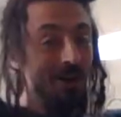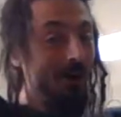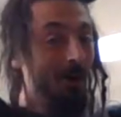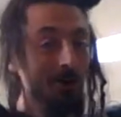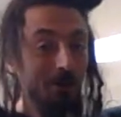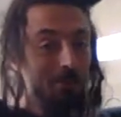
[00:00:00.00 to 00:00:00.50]

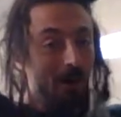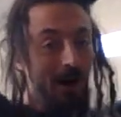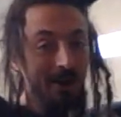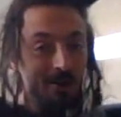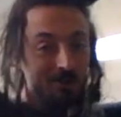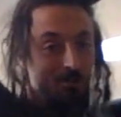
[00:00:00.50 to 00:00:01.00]
Oh, your
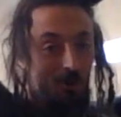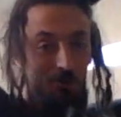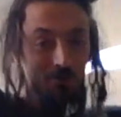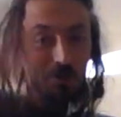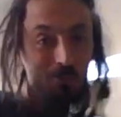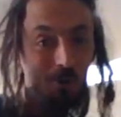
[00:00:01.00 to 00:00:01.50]
body is
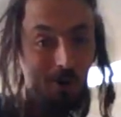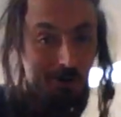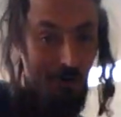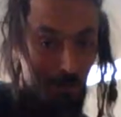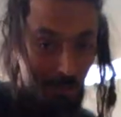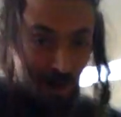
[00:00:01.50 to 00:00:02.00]
mostly water.
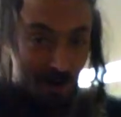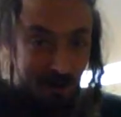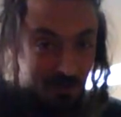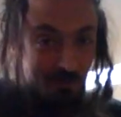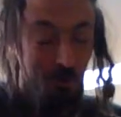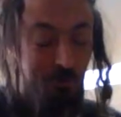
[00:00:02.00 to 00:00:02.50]
Your body
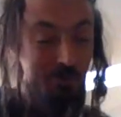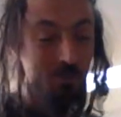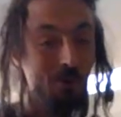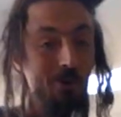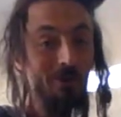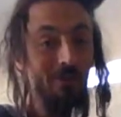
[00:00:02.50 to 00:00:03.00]
is mostly water.